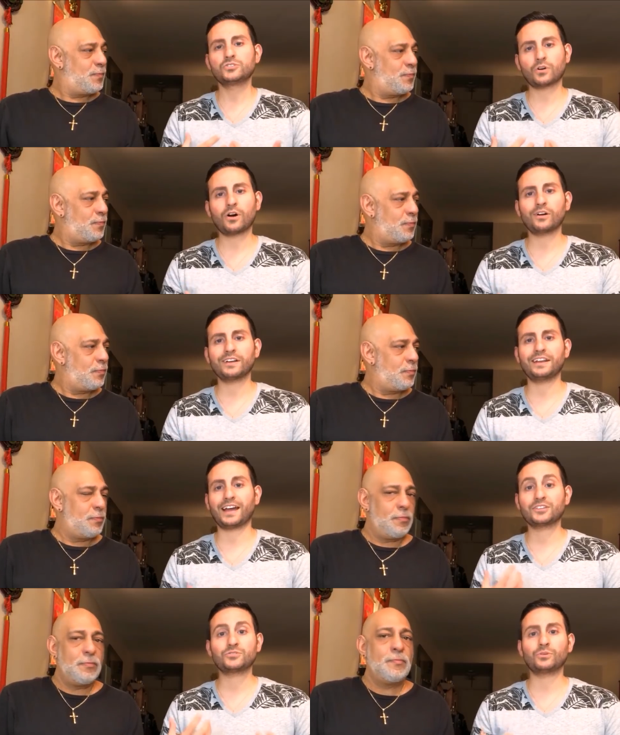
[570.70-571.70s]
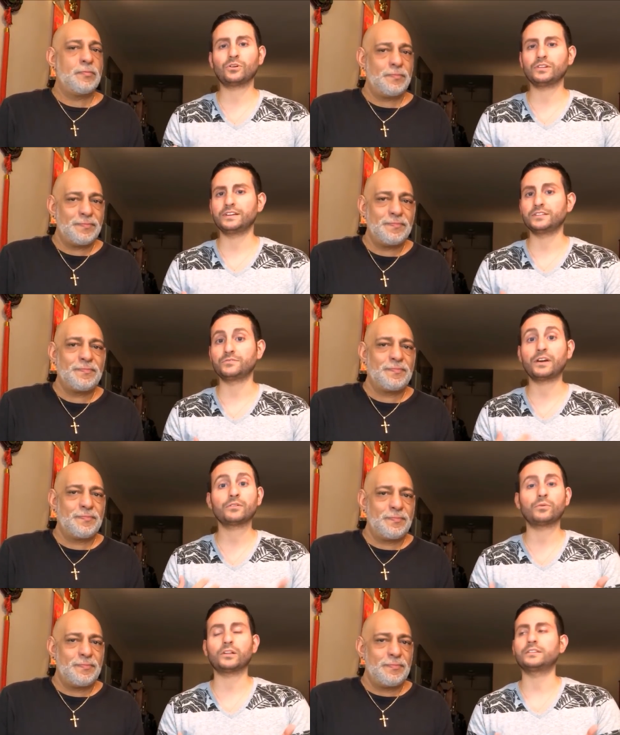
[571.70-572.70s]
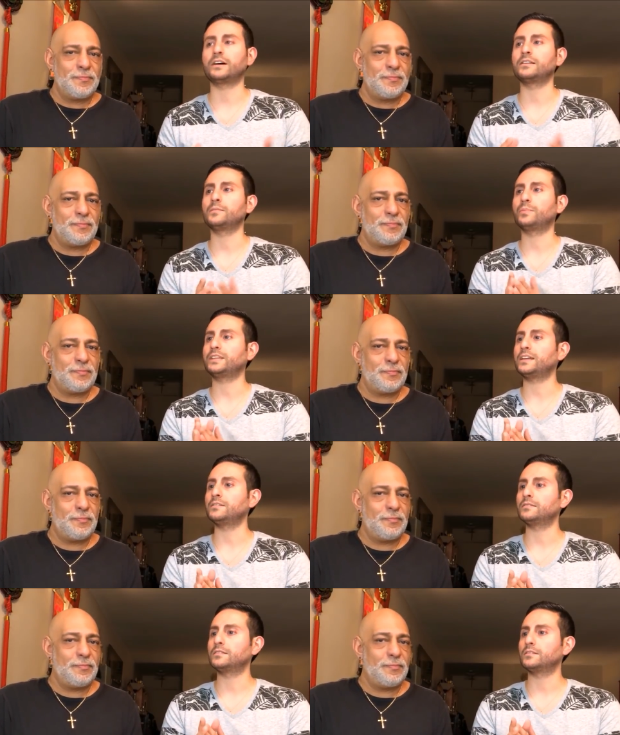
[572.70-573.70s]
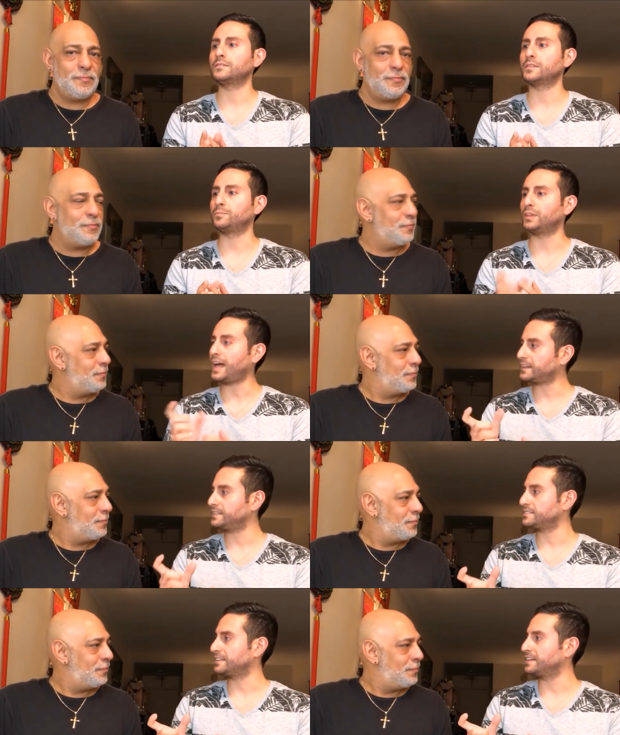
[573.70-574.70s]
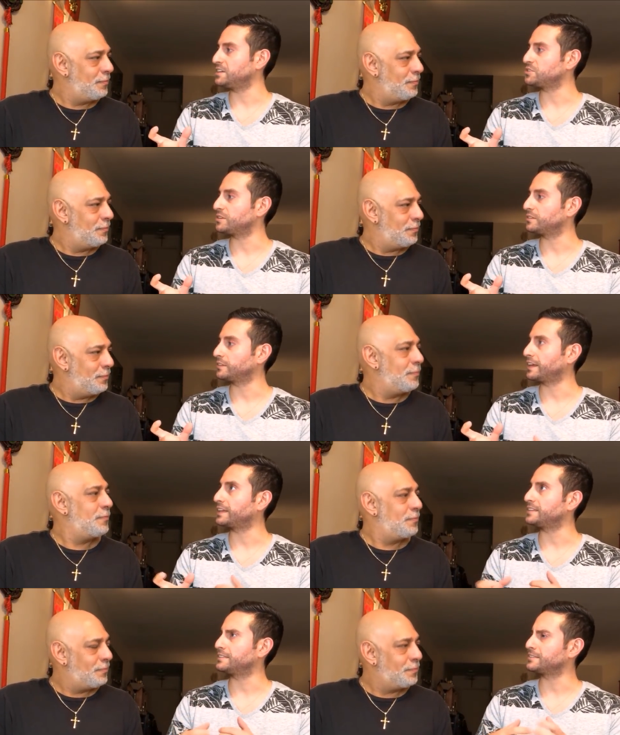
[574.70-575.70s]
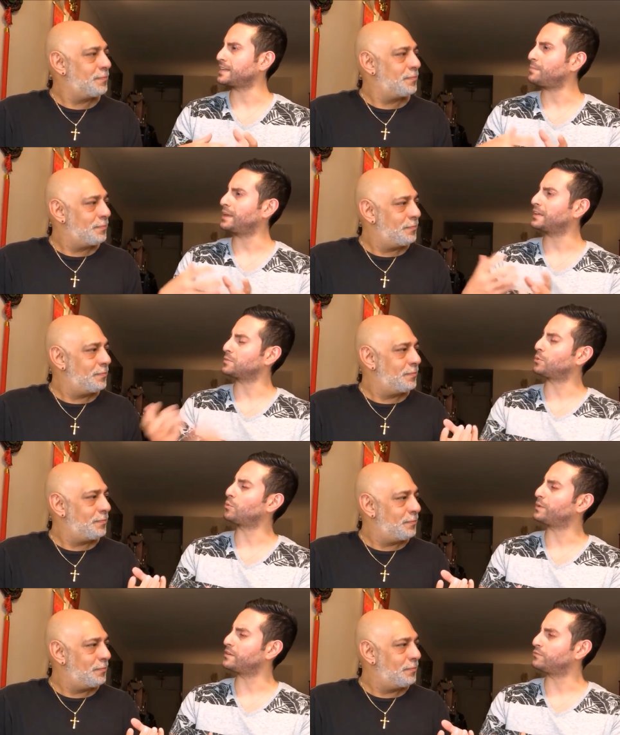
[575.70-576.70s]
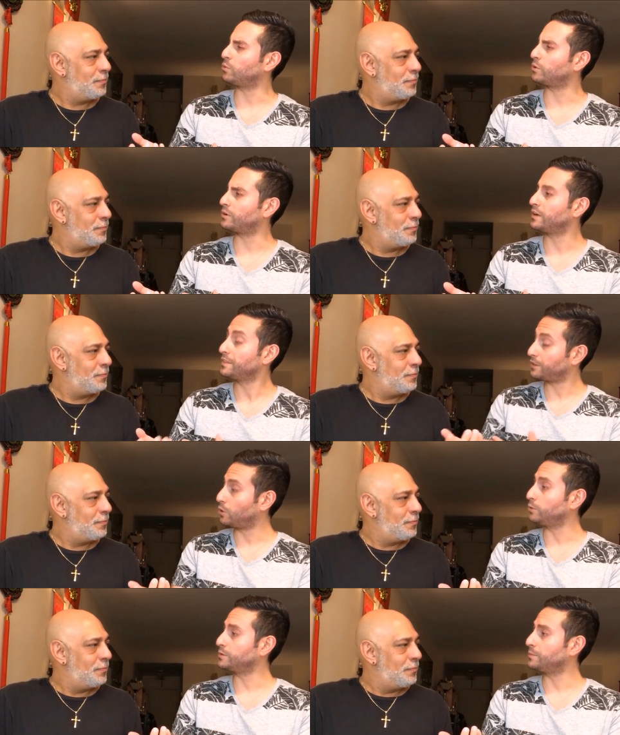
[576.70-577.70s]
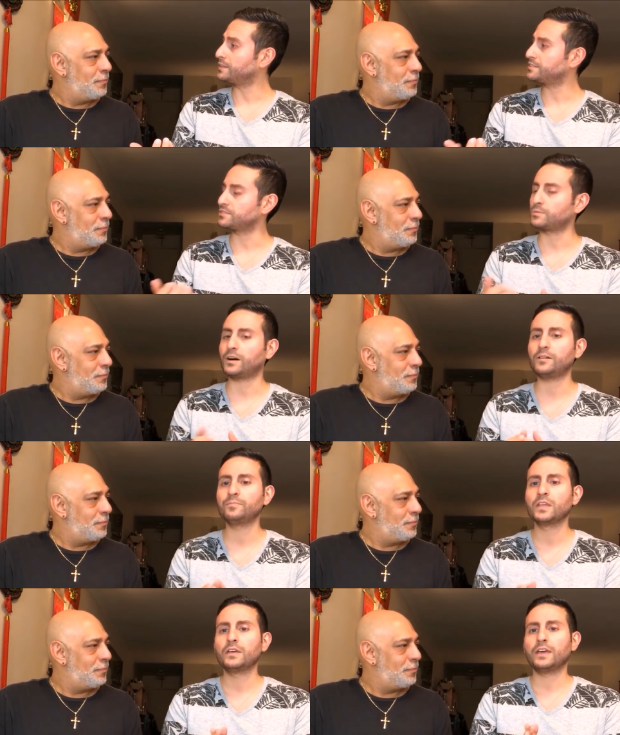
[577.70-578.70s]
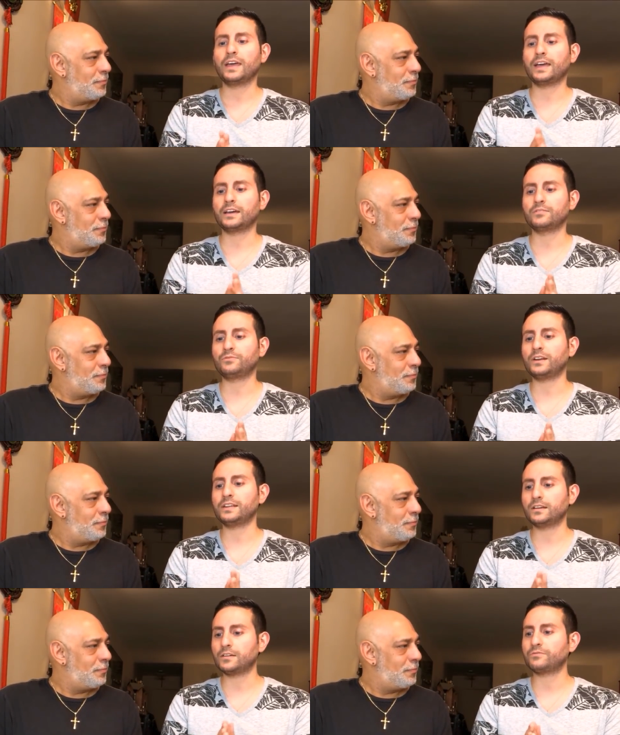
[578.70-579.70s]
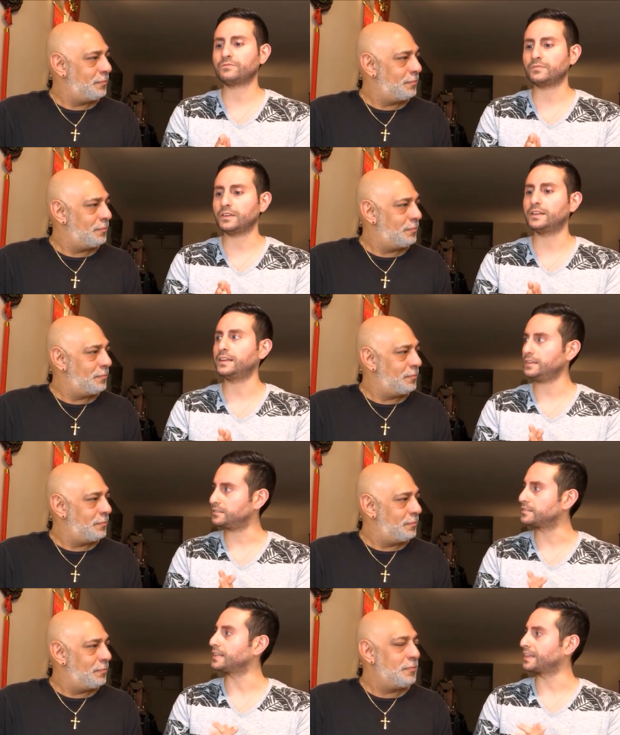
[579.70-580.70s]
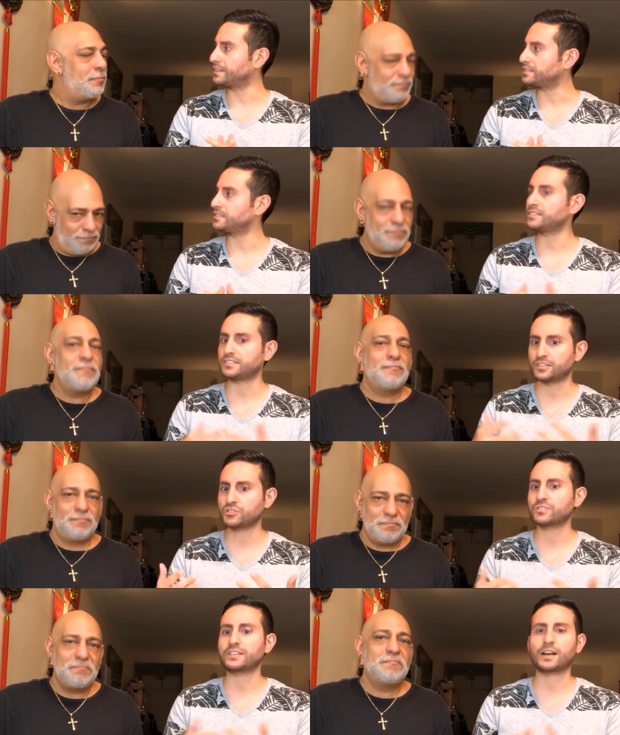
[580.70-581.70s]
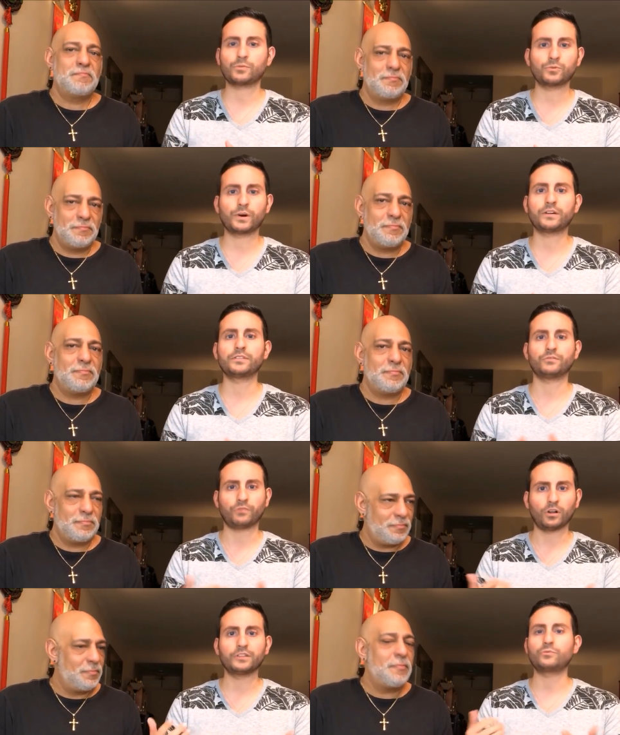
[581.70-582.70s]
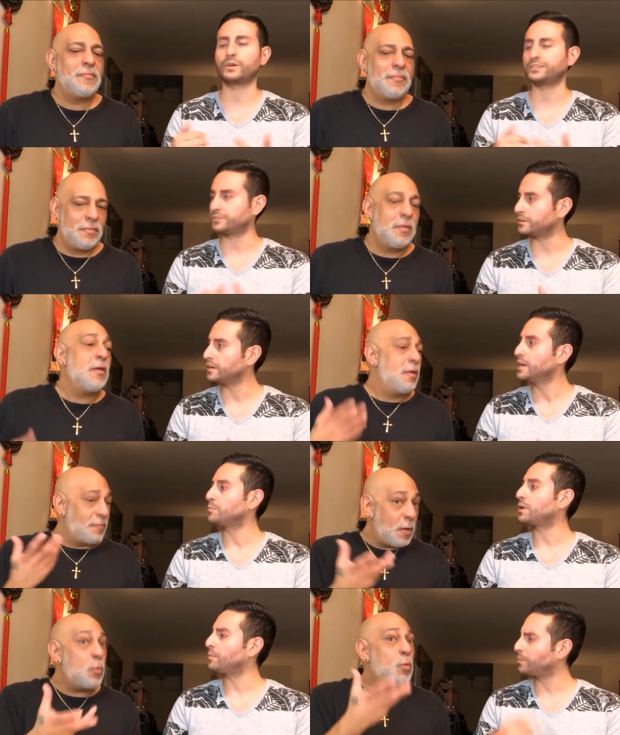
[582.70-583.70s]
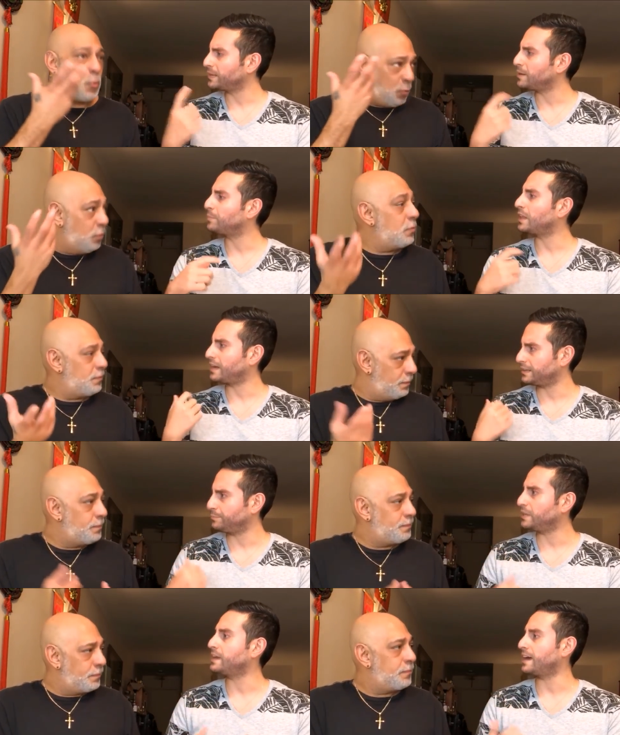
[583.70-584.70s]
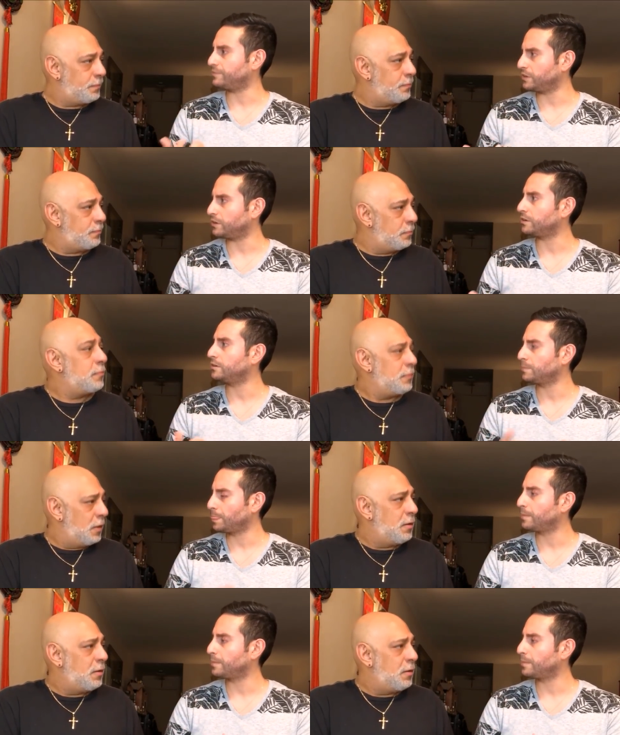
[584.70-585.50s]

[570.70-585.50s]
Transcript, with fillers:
Speaker 1: strong and natural and it's very well done. But then the black designation, like it, does that make it appropriate for the colder months as well? And funny enough, it is. Like this is a citrus that I would wear in the fall and winter. That Probably will... apply a bit heavier,